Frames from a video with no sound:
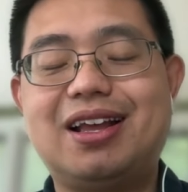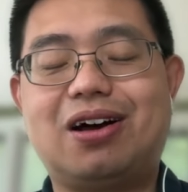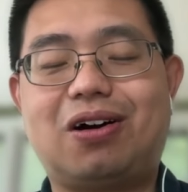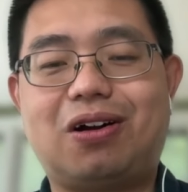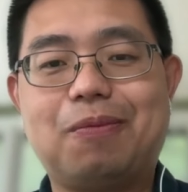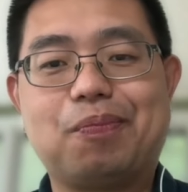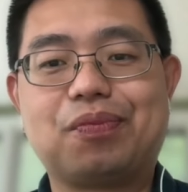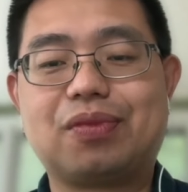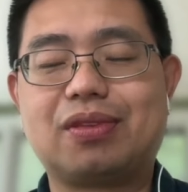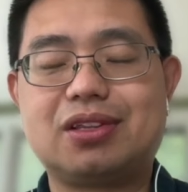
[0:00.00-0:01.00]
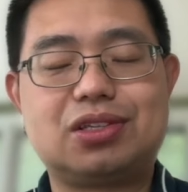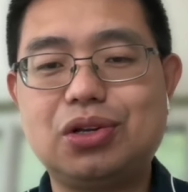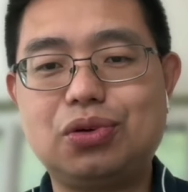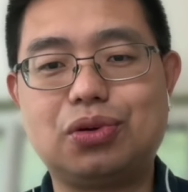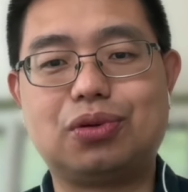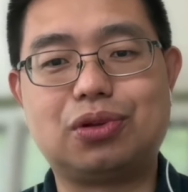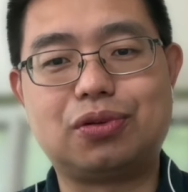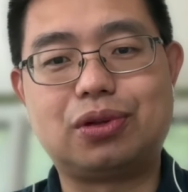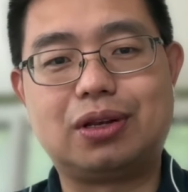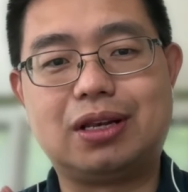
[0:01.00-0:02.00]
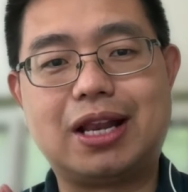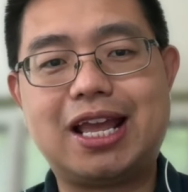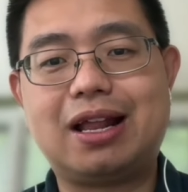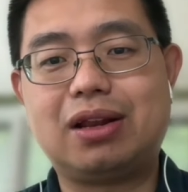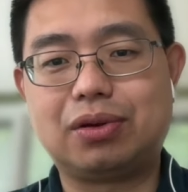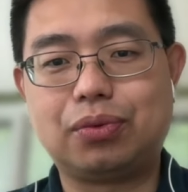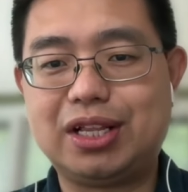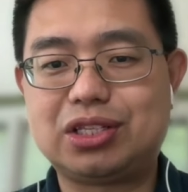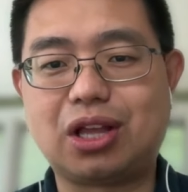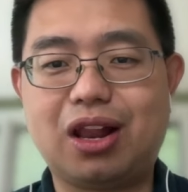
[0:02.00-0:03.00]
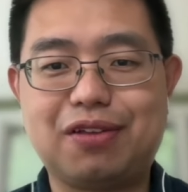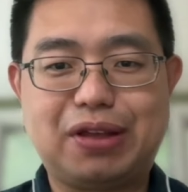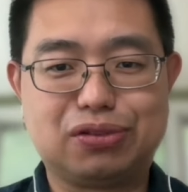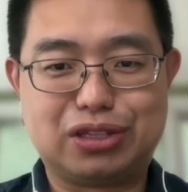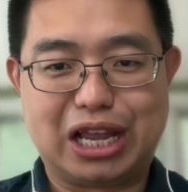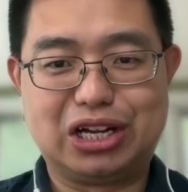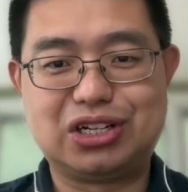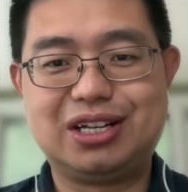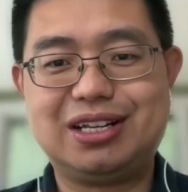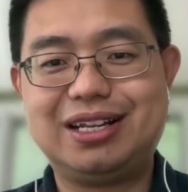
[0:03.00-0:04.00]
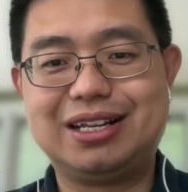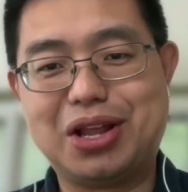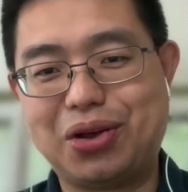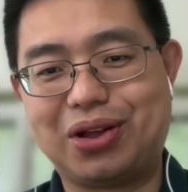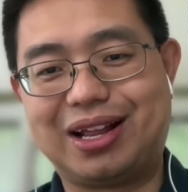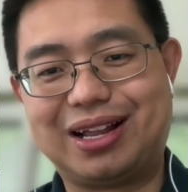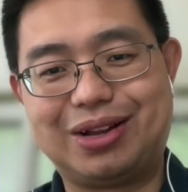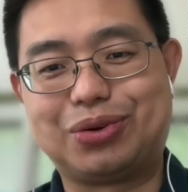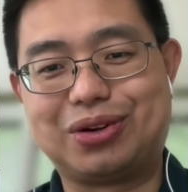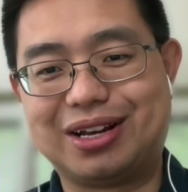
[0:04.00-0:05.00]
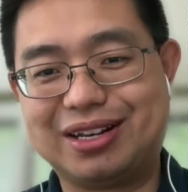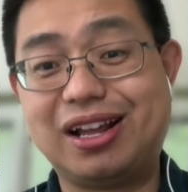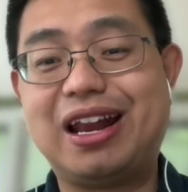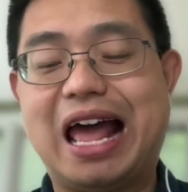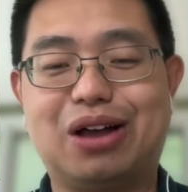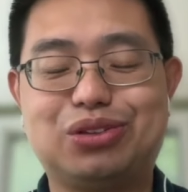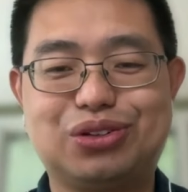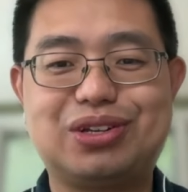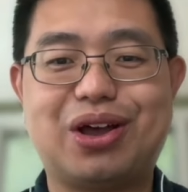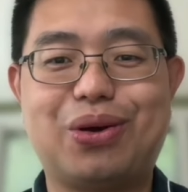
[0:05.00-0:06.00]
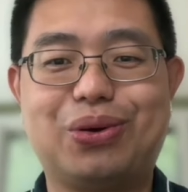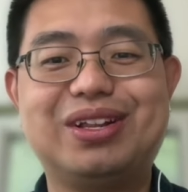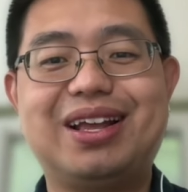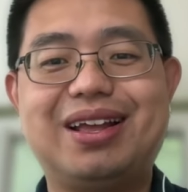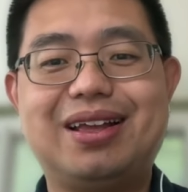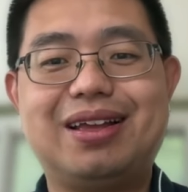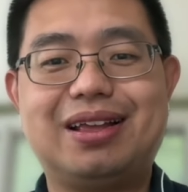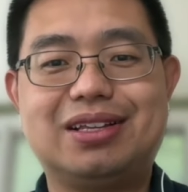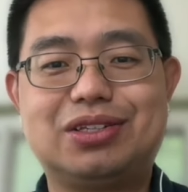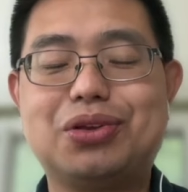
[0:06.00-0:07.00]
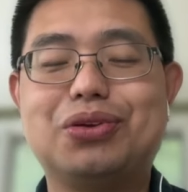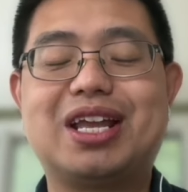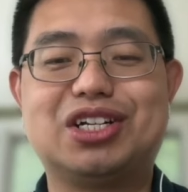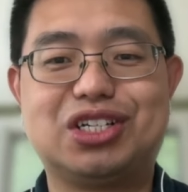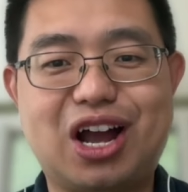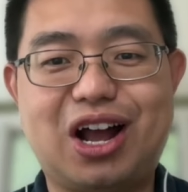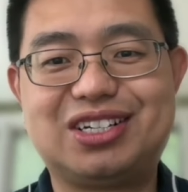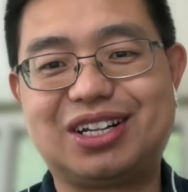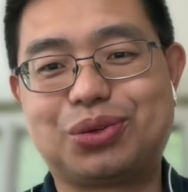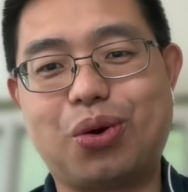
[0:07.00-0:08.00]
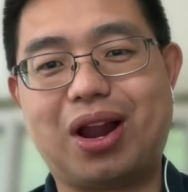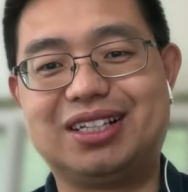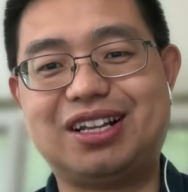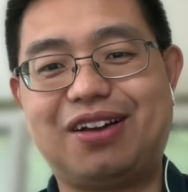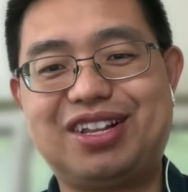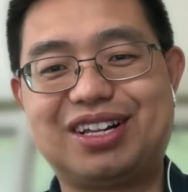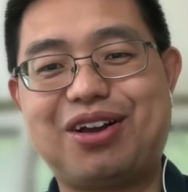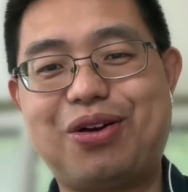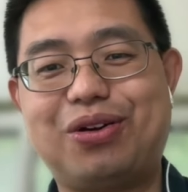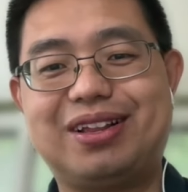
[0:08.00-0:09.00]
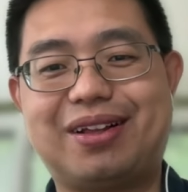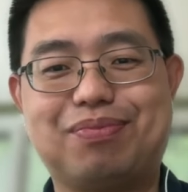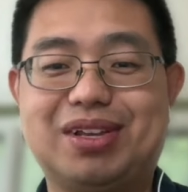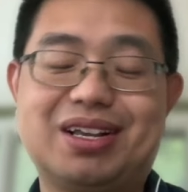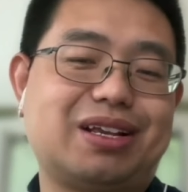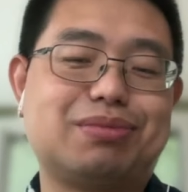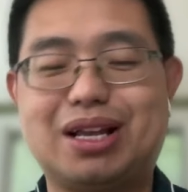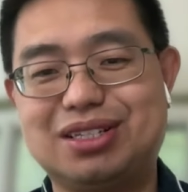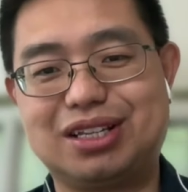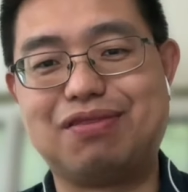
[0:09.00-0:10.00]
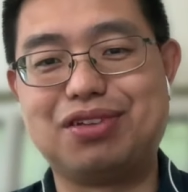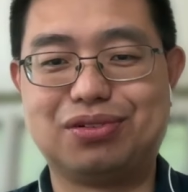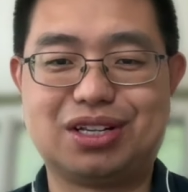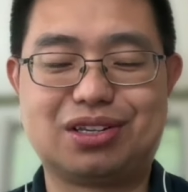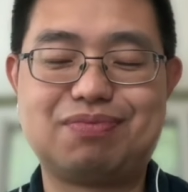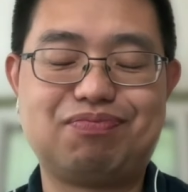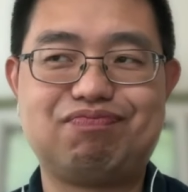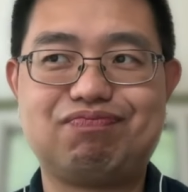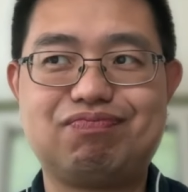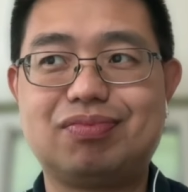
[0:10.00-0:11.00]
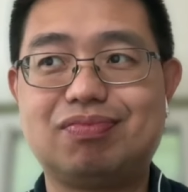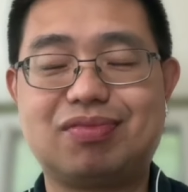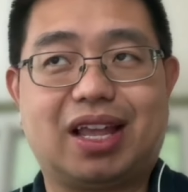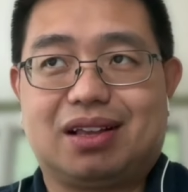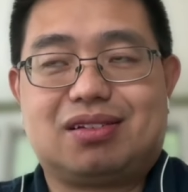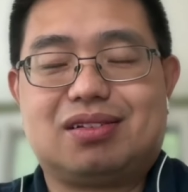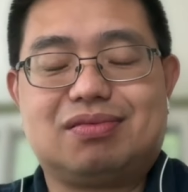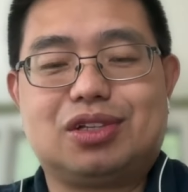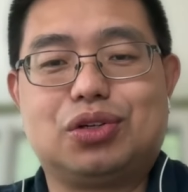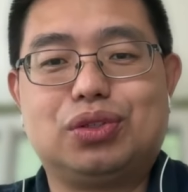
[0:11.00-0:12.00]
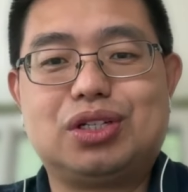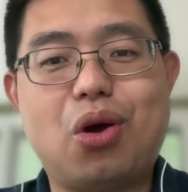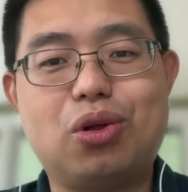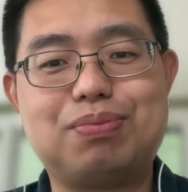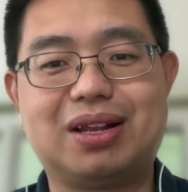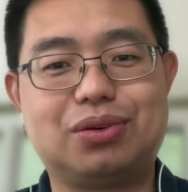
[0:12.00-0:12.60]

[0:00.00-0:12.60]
are still lay a really solid foundation, learn how to code so you can judge the quality of the code, because sometimes give you just like good code but the